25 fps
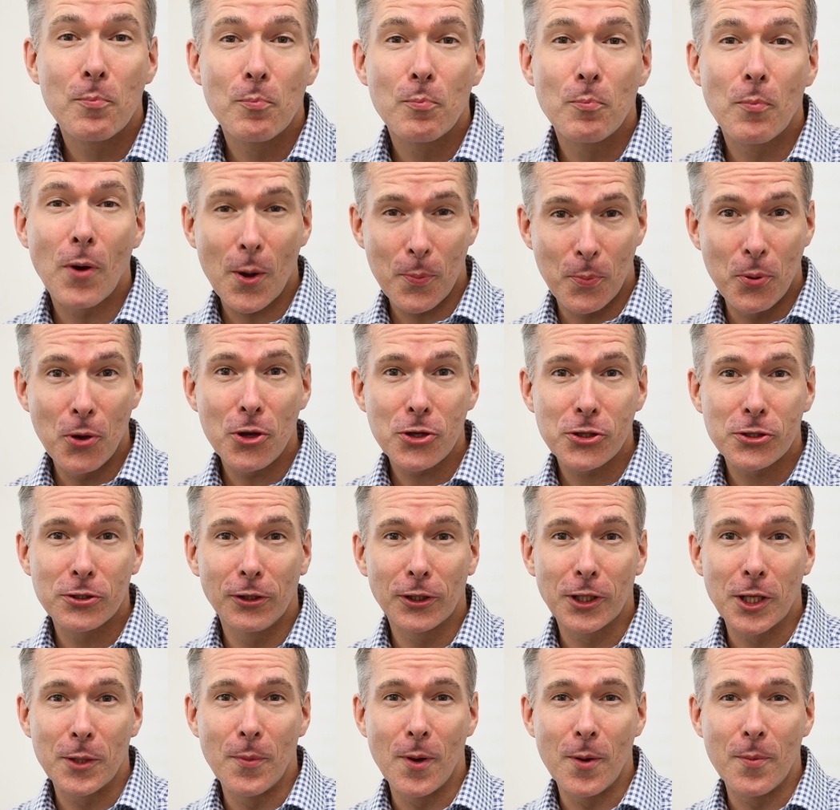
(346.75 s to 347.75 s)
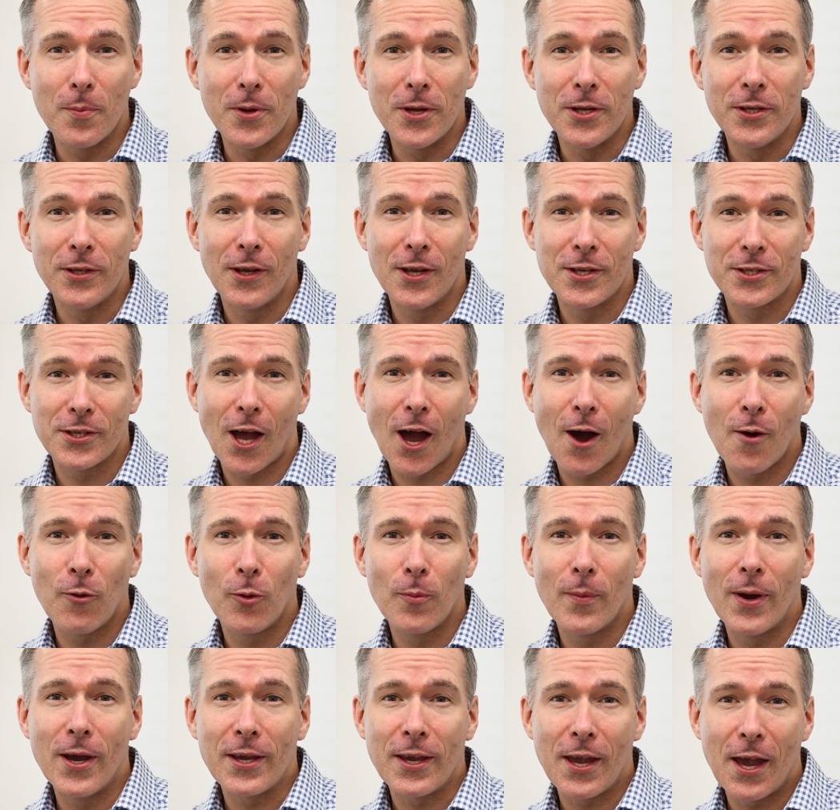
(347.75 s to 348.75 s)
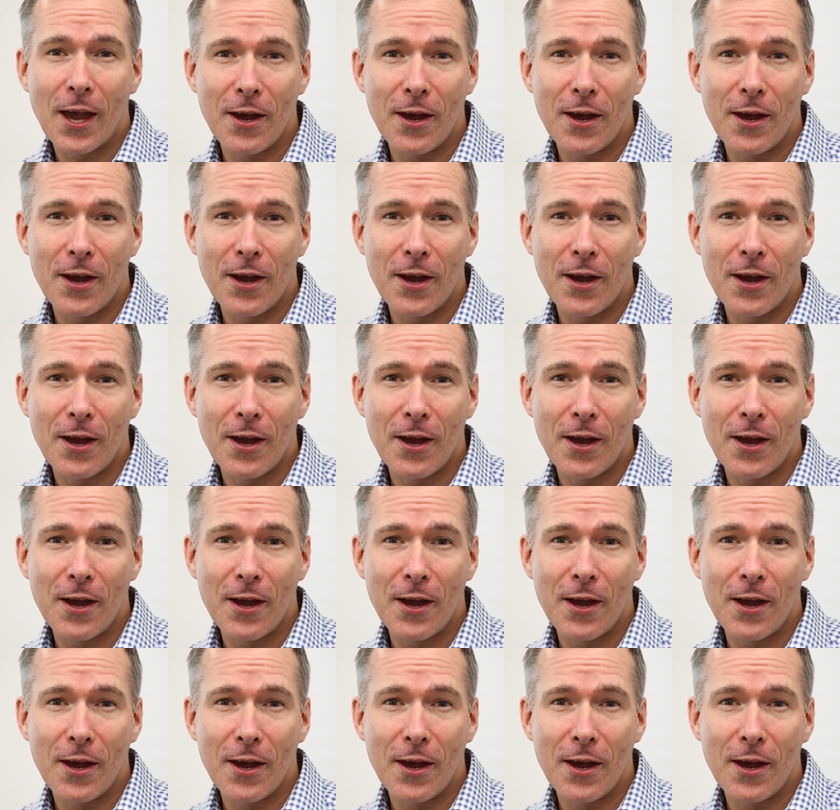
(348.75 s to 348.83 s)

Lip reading: My personal commitment is I will make